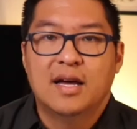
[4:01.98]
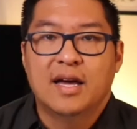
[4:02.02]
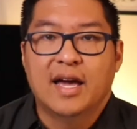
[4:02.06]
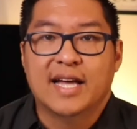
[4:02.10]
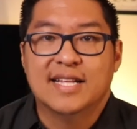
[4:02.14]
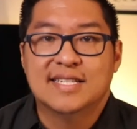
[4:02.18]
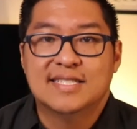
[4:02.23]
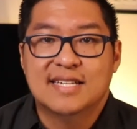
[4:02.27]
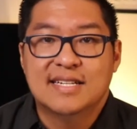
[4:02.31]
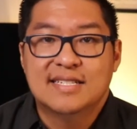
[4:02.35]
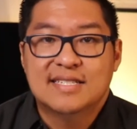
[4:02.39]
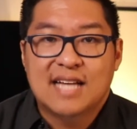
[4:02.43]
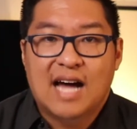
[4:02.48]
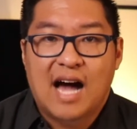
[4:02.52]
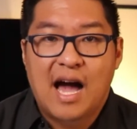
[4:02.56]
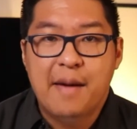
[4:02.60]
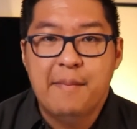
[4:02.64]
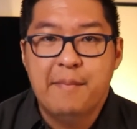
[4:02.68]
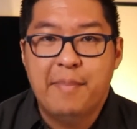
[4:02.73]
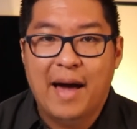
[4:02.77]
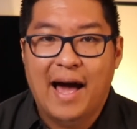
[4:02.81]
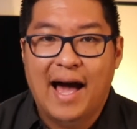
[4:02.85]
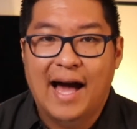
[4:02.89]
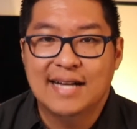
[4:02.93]
And since
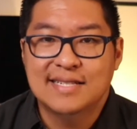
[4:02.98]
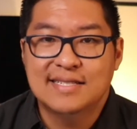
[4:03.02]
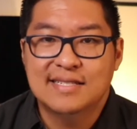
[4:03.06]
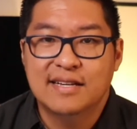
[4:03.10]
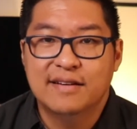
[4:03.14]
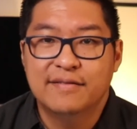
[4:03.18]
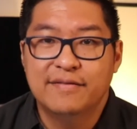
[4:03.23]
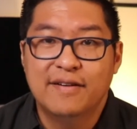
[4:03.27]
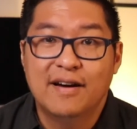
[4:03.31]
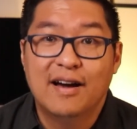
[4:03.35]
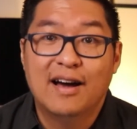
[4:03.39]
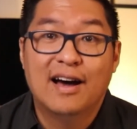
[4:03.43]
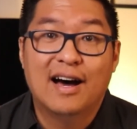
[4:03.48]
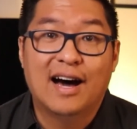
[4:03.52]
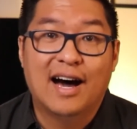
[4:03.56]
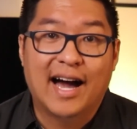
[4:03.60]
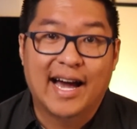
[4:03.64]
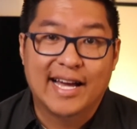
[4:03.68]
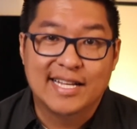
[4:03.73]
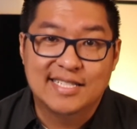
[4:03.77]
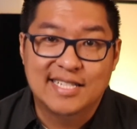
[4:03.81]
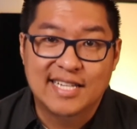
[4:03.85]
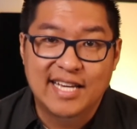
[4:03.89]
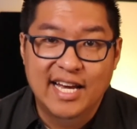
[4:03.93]
I'm passive,
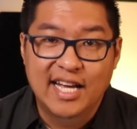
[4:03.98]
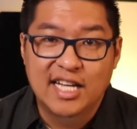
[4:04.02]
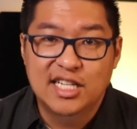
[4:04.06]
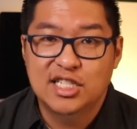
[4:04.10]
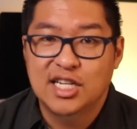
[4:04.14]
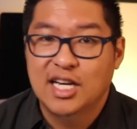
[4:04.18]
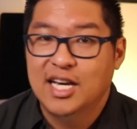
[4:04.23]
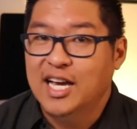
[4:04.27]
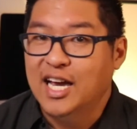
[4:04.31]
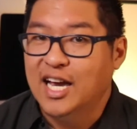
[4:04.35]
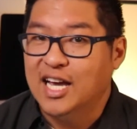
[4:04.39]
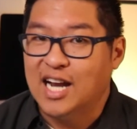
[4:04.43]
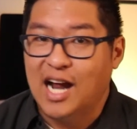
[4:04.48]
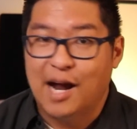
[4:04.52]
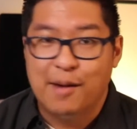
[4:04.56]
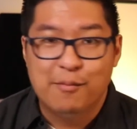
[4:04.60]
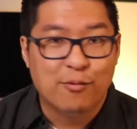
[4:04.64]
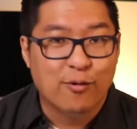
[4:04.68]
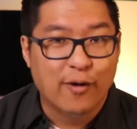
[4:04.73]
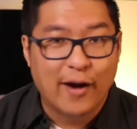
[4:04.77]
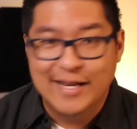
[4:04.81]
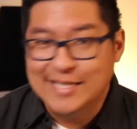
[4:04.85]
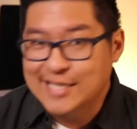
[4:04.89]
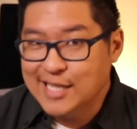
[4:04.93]
I teach, and
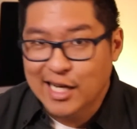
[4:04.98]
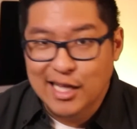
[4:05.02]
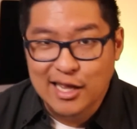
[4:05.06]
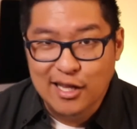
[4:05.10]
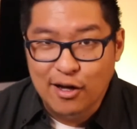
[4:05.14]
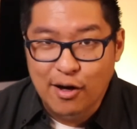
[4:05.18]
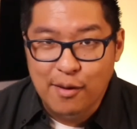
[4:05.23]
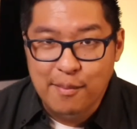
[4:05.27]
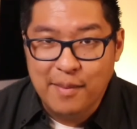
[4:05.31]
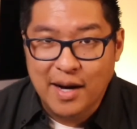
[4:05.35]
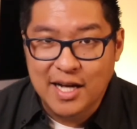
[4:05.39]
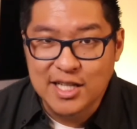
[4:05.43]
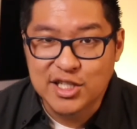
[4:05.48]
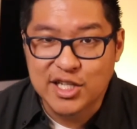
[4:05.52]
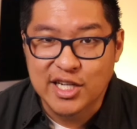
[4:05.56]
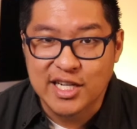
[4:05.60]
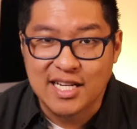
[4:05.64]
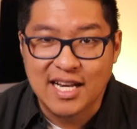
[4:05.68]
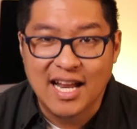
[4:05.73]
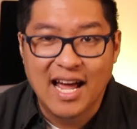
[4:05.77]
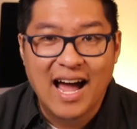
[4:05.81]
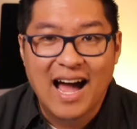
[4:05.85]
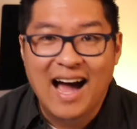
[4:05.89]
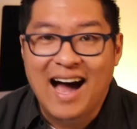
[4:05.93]
I'm raising a little
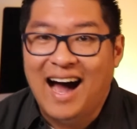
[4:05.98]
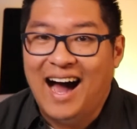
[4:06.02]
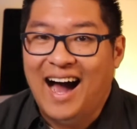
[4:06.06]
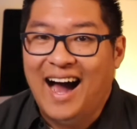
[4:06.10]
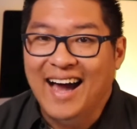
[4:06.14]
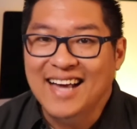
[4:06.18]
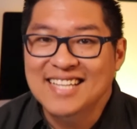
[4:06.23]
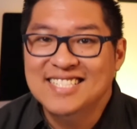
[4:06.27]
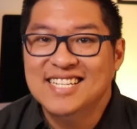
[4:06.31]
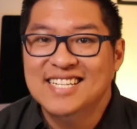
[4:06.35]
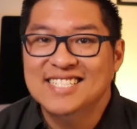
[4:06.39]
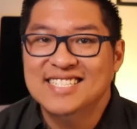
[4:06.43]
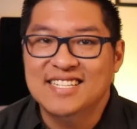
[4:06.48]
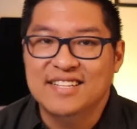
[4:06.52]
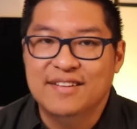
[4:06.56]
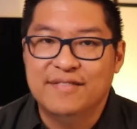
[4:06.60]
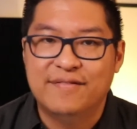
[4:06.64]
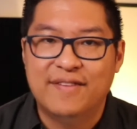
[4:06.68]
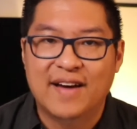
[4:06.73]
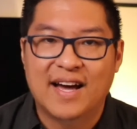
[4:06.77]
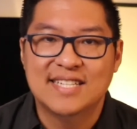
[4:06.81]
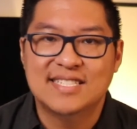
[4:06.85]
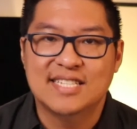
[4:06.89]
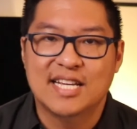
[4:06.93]
munchkin, I just
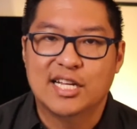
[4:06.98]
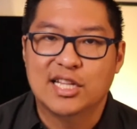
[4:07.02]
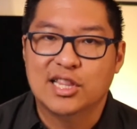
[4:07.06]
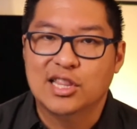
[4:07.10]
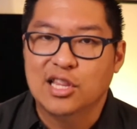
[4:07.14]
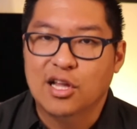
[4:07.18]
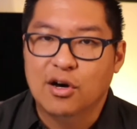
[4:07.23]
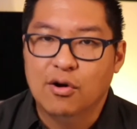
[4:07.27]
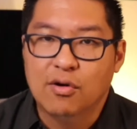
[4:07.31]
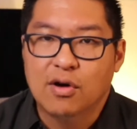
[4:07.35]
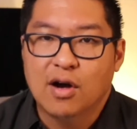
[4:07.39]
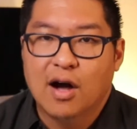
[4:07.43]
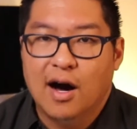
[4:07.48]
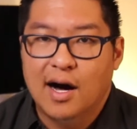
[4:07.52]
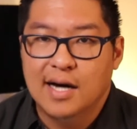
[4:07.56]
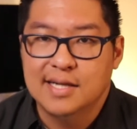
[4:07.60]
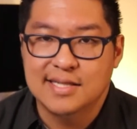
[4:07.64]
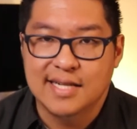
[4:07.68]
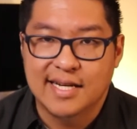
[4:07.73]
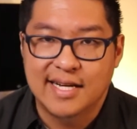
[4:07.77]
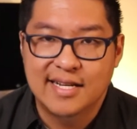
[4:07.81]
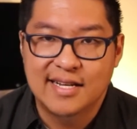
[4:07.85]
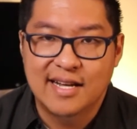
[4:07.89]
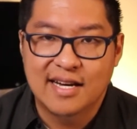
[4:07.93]
invest in
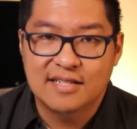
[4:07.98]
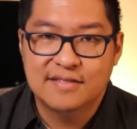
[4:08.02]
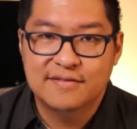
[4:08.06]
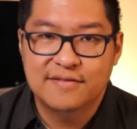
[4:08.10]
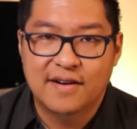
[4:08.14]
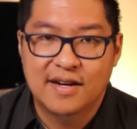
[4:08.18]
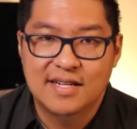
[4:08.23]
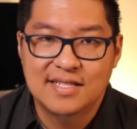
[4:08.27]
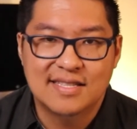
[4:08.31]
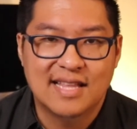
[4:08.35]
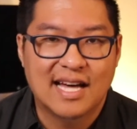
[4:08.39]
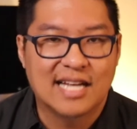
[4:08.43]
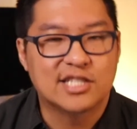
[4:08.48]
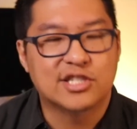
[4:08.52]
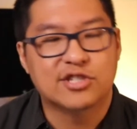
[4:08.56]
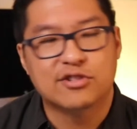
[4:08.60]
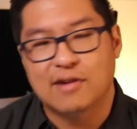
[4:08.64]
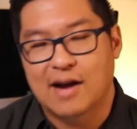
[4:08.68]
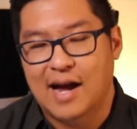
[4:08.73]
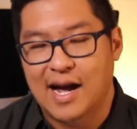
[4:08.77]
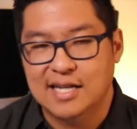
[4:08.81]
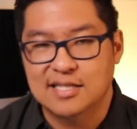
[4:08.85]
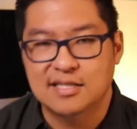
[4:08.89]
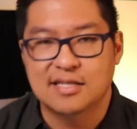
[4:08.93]
low-cost index fund that
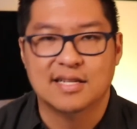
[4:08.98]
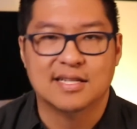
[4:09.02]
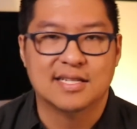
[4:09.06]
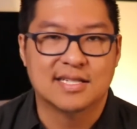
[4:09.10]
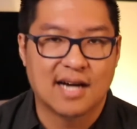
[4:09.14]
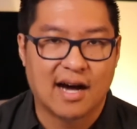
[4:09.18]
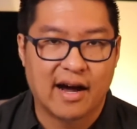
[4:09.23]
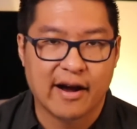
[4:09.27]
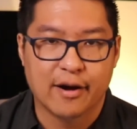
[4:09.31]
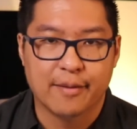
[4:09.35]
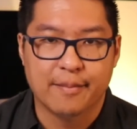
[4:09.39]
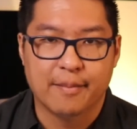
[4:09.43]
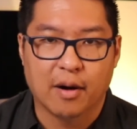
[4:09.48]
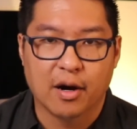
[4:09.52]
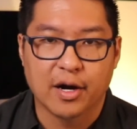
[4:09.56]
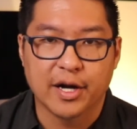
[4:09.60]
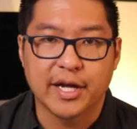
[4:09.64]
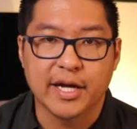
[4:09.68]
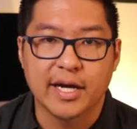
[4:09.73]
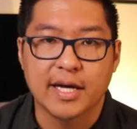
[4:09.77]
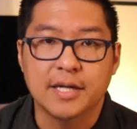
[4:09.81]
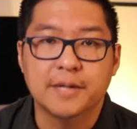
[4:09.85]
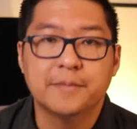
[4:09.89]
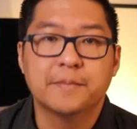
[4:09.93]
tracks the entire
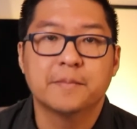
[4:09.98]
market.